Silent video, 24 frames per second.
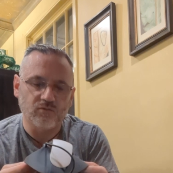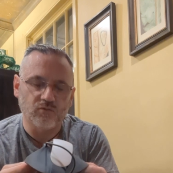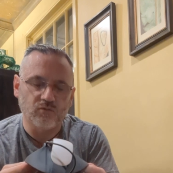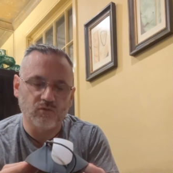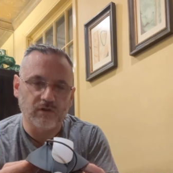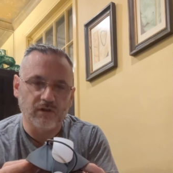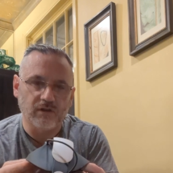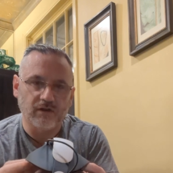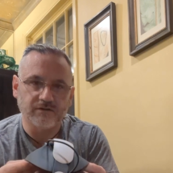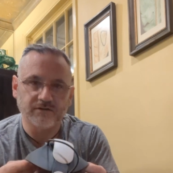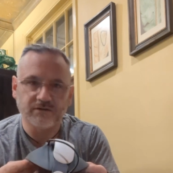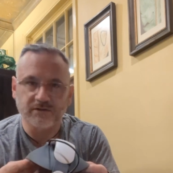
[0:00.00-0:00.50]
will
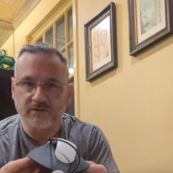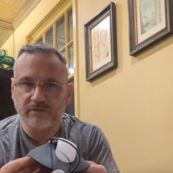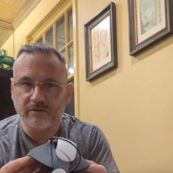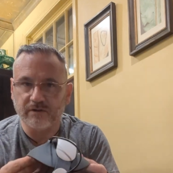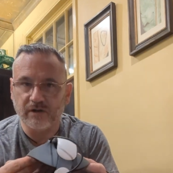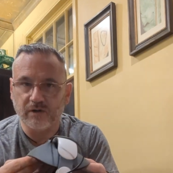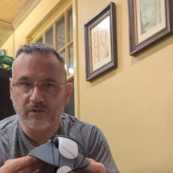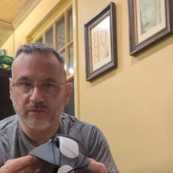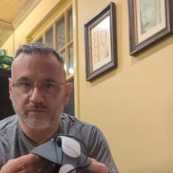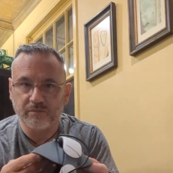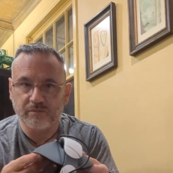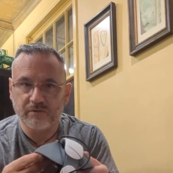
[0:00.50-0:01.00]
also
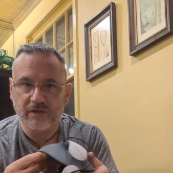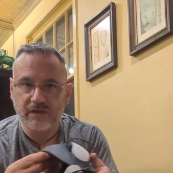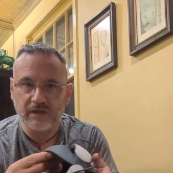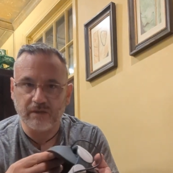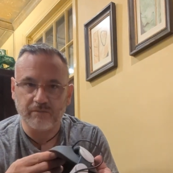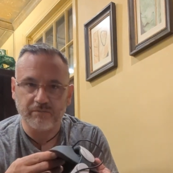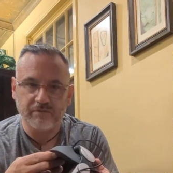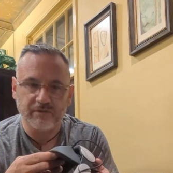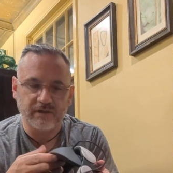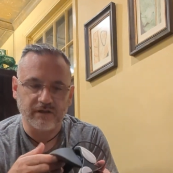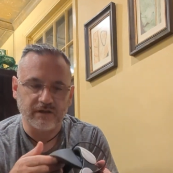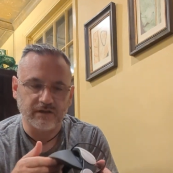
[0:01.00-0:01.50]
help keep
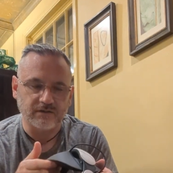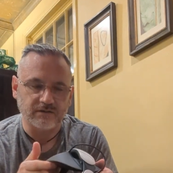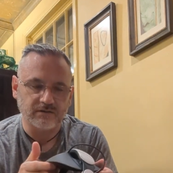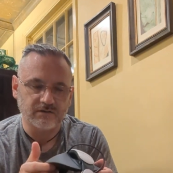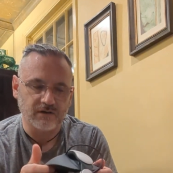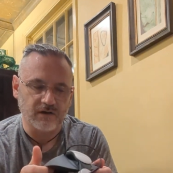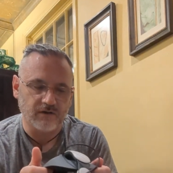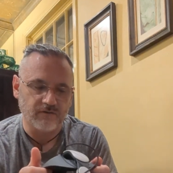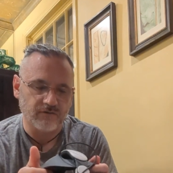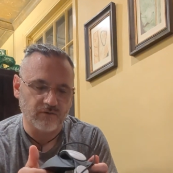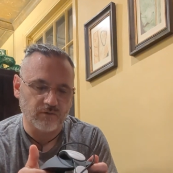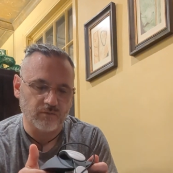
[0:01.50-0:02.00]
things
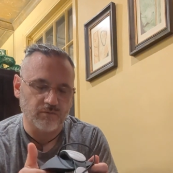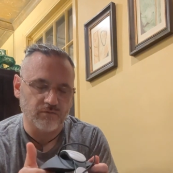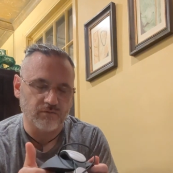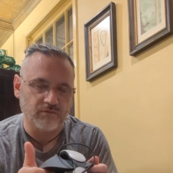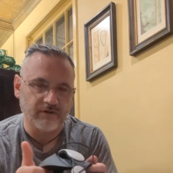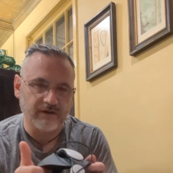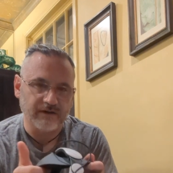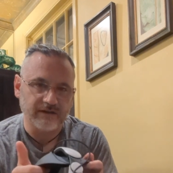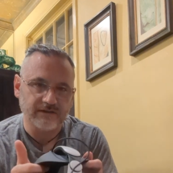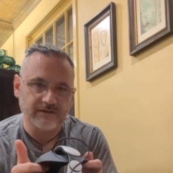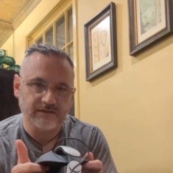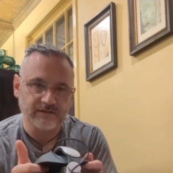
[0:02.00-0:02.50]
comfortable
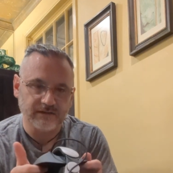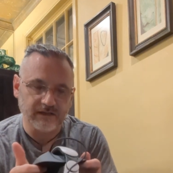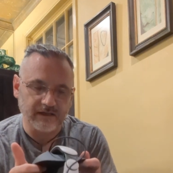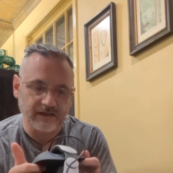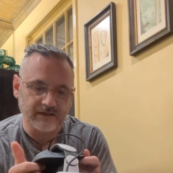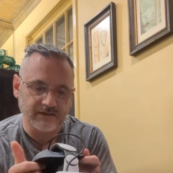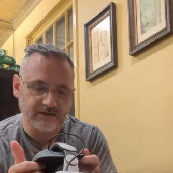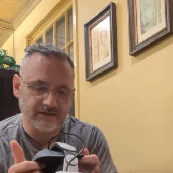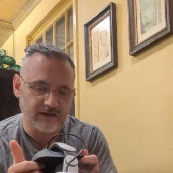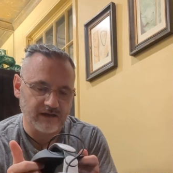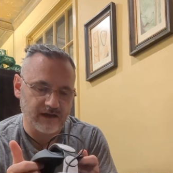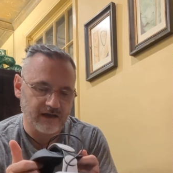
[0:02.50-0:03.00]

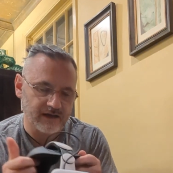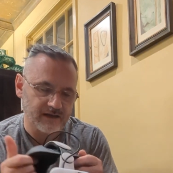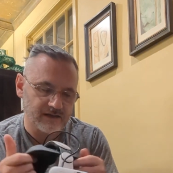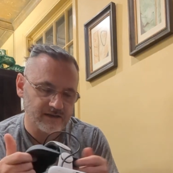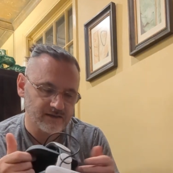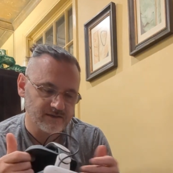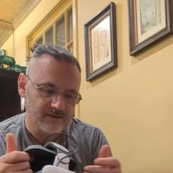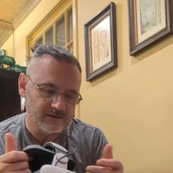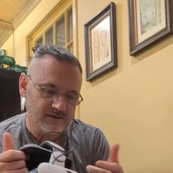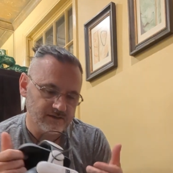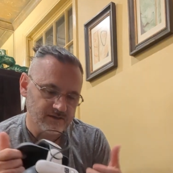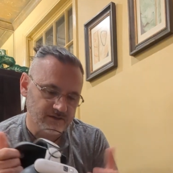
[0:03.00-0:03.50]
and tight
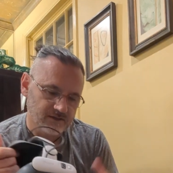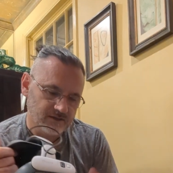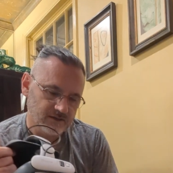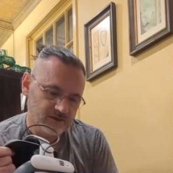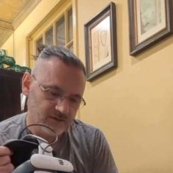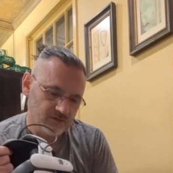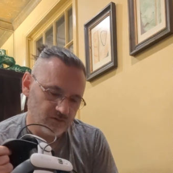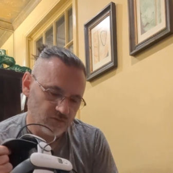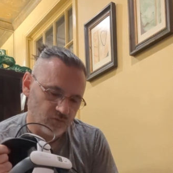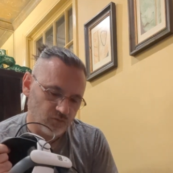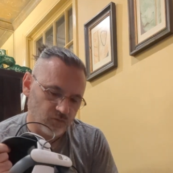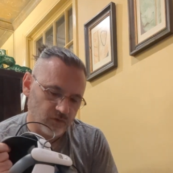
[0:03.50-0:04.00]

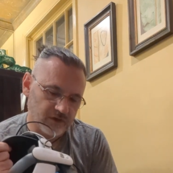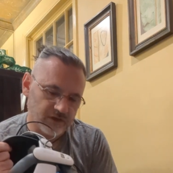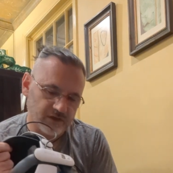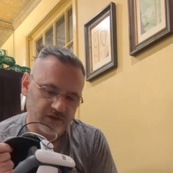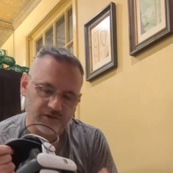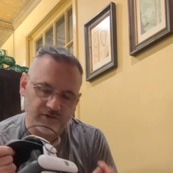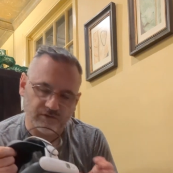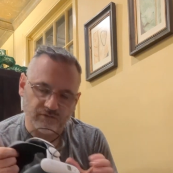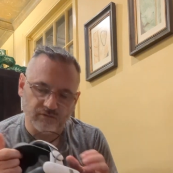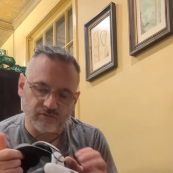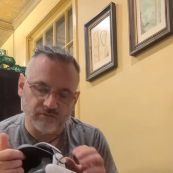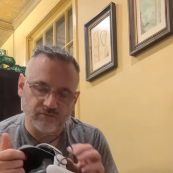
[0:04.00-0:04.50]
when
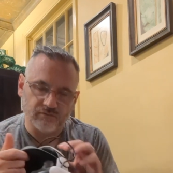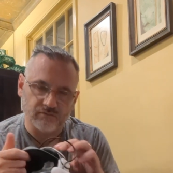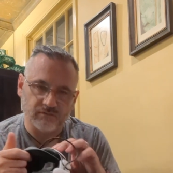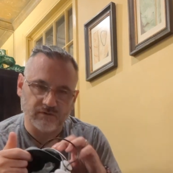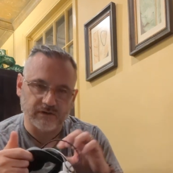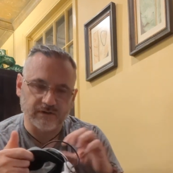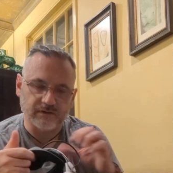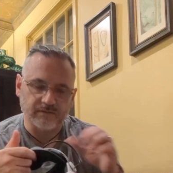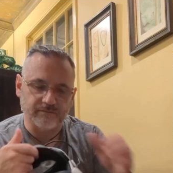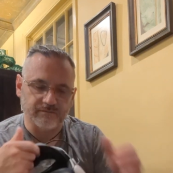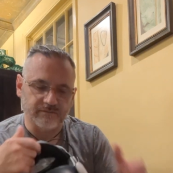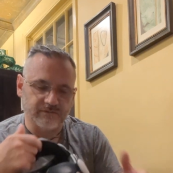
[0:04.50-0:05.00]
you
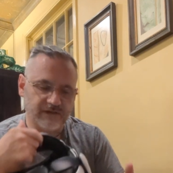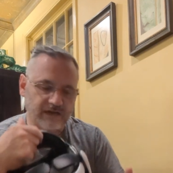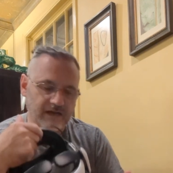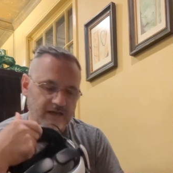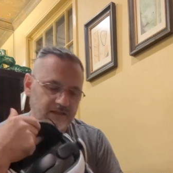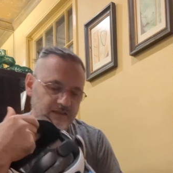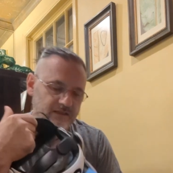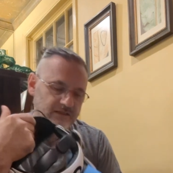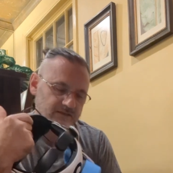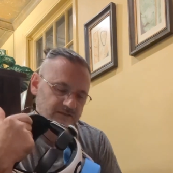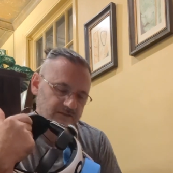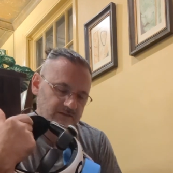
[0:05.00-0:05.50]

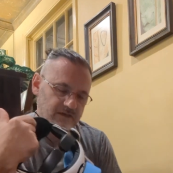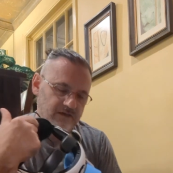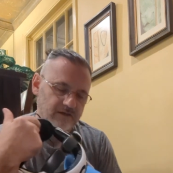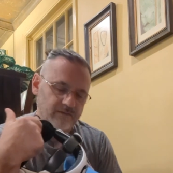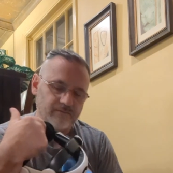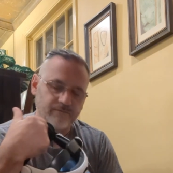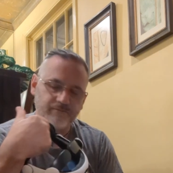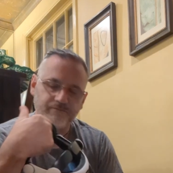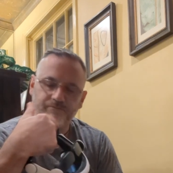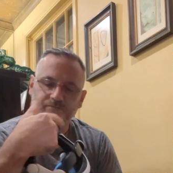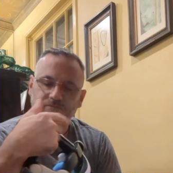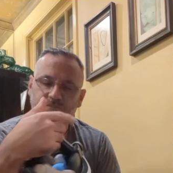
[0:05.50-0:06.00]
tighten this up.
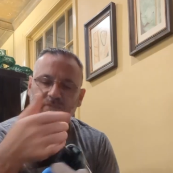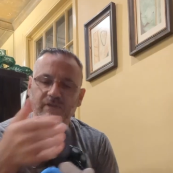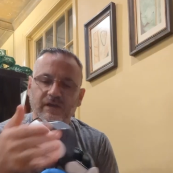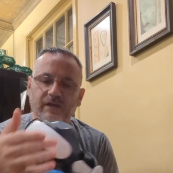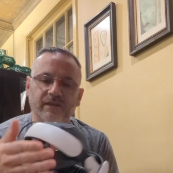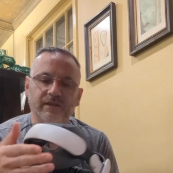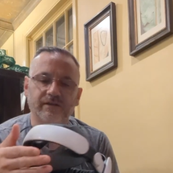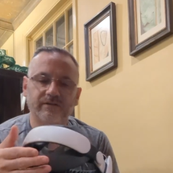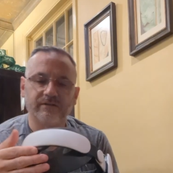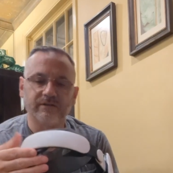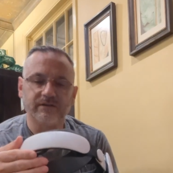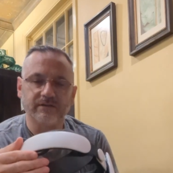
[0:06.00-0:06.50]
Now
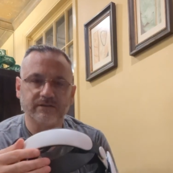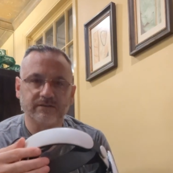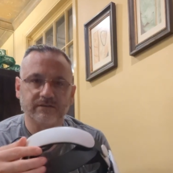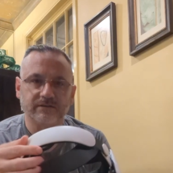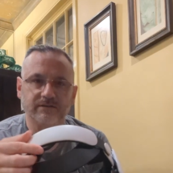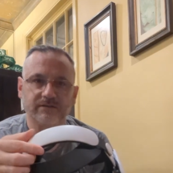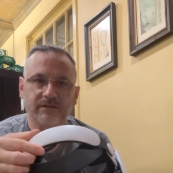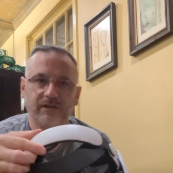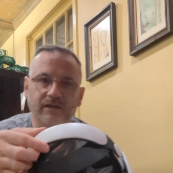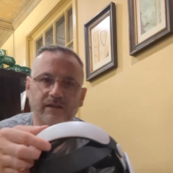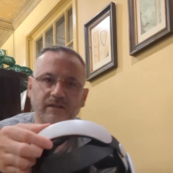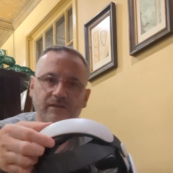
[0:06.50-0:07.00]
there
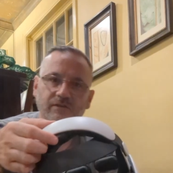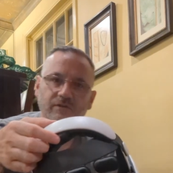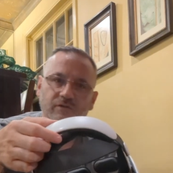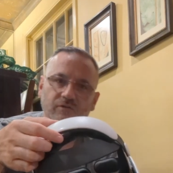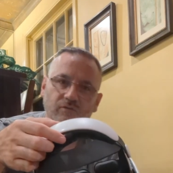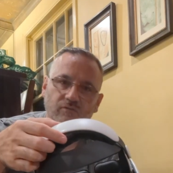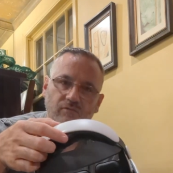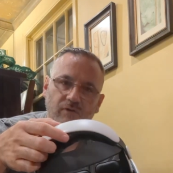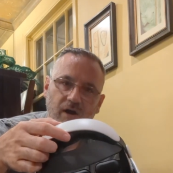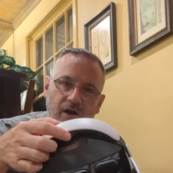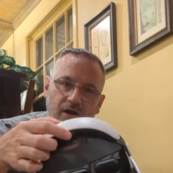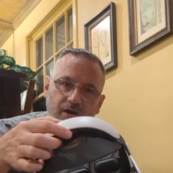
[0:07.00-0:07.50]
is a little
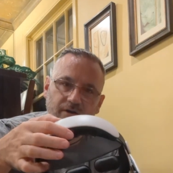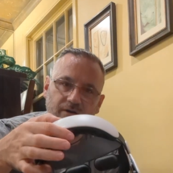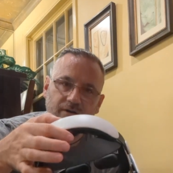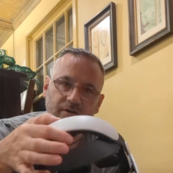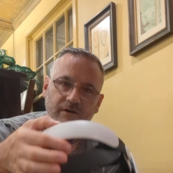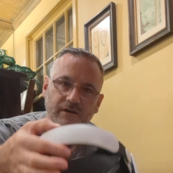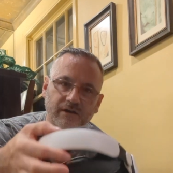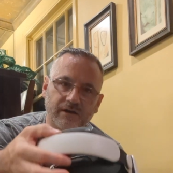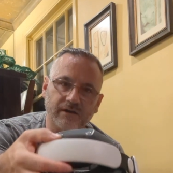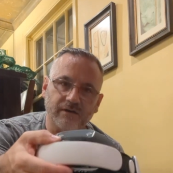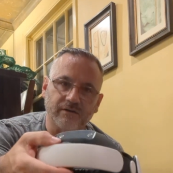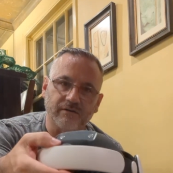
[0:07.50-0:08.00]
rocker
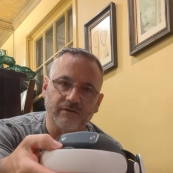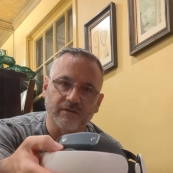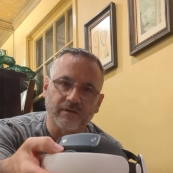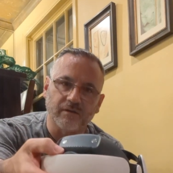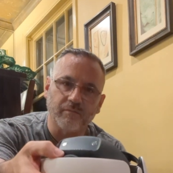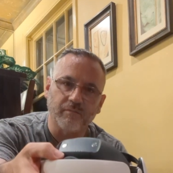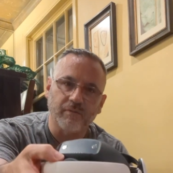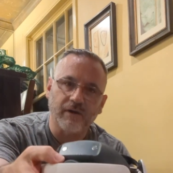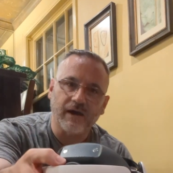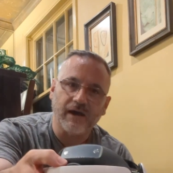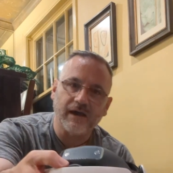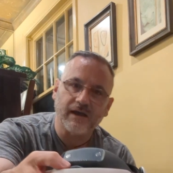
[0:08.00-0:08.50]
here on the
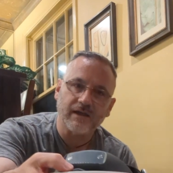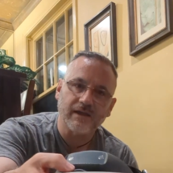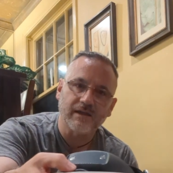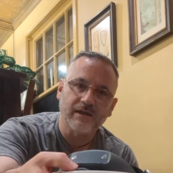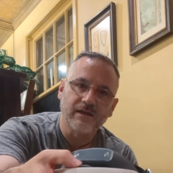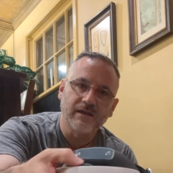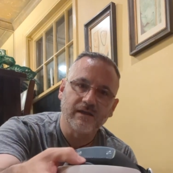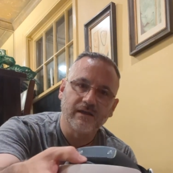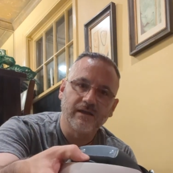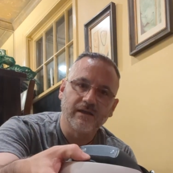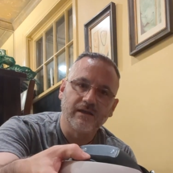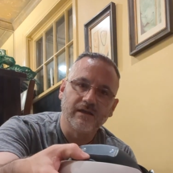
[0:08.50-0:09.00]
back
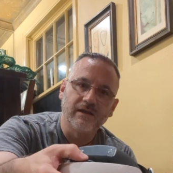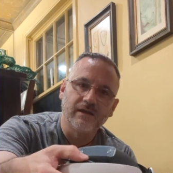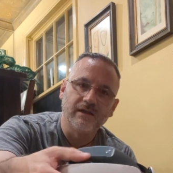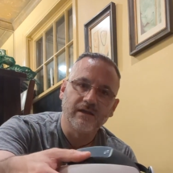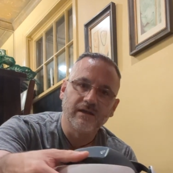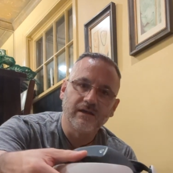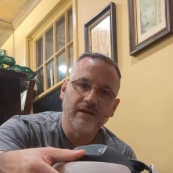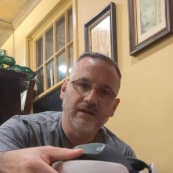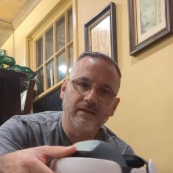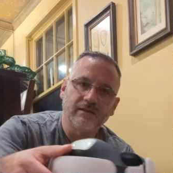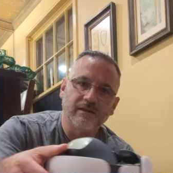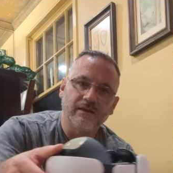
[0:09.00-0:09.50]

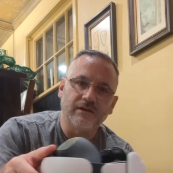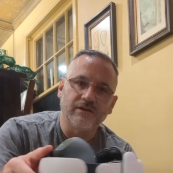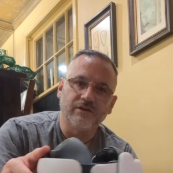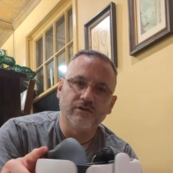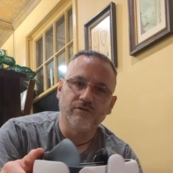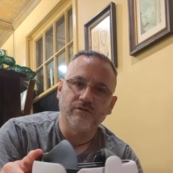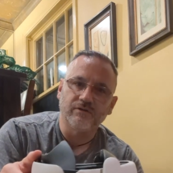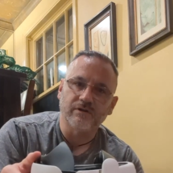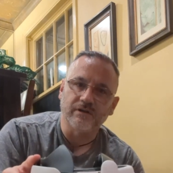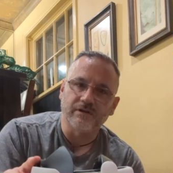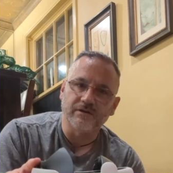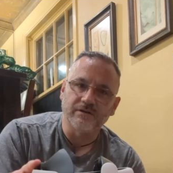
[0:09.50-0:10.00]
that you
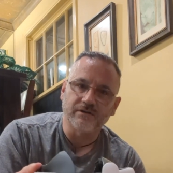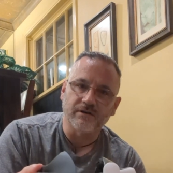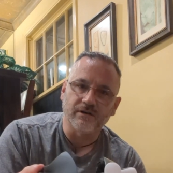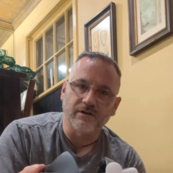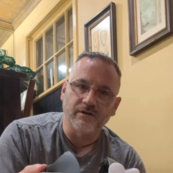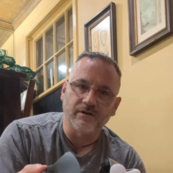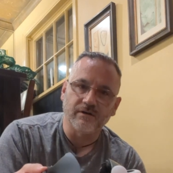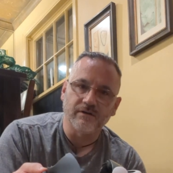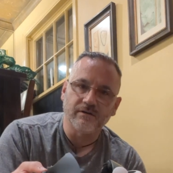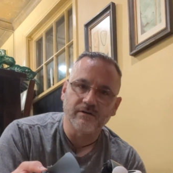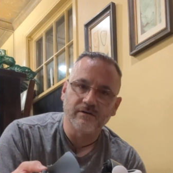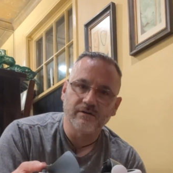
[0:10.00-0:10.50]
can
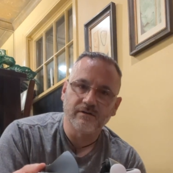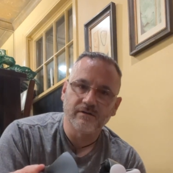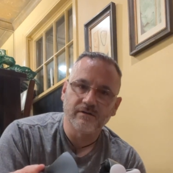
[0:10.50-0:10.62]
turn,